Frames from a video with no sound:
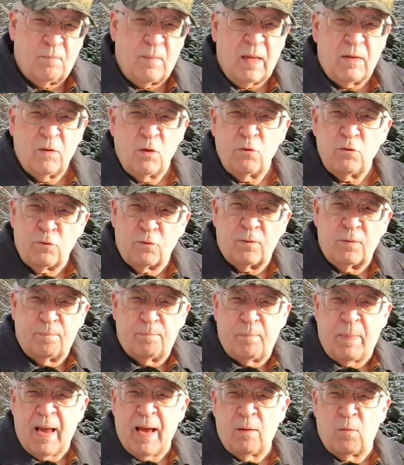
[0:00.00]
And those
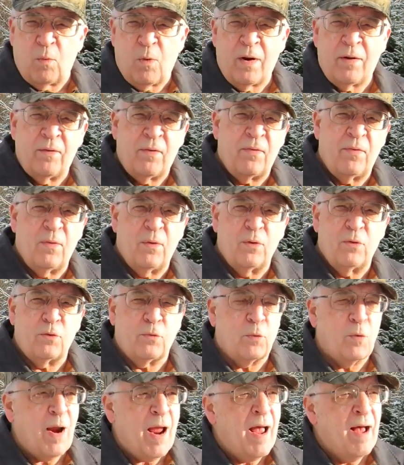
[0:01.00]
bad weather, those
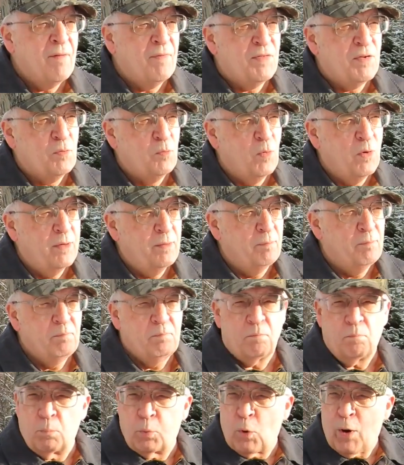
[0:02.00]
rafts would
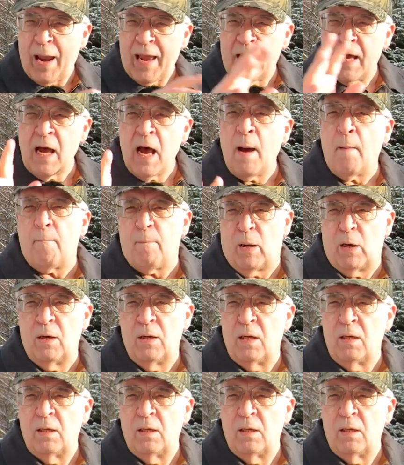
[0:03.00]
break up.